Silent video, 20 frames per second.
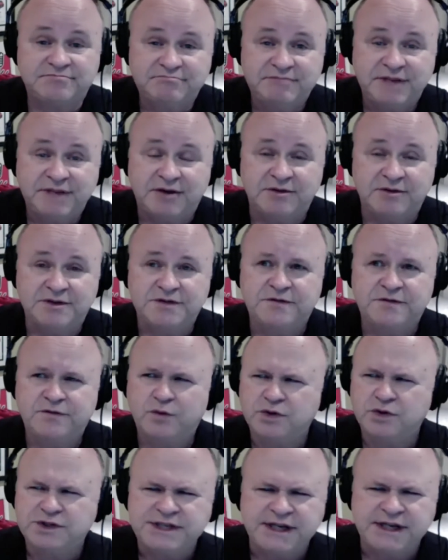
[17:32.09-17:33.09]
I was
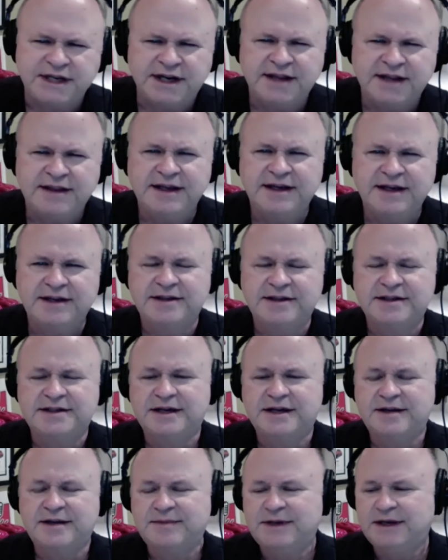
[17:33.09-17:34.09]
14, I think, at the
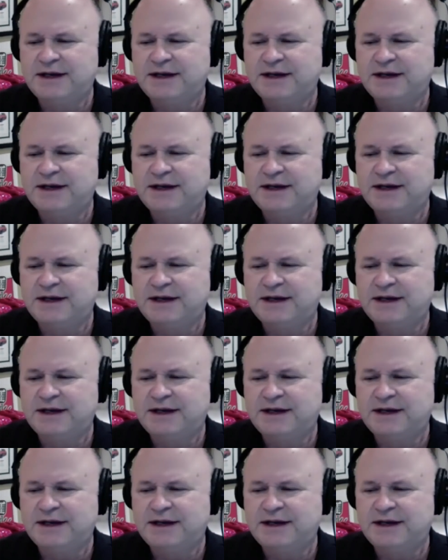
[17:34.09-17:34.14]
time.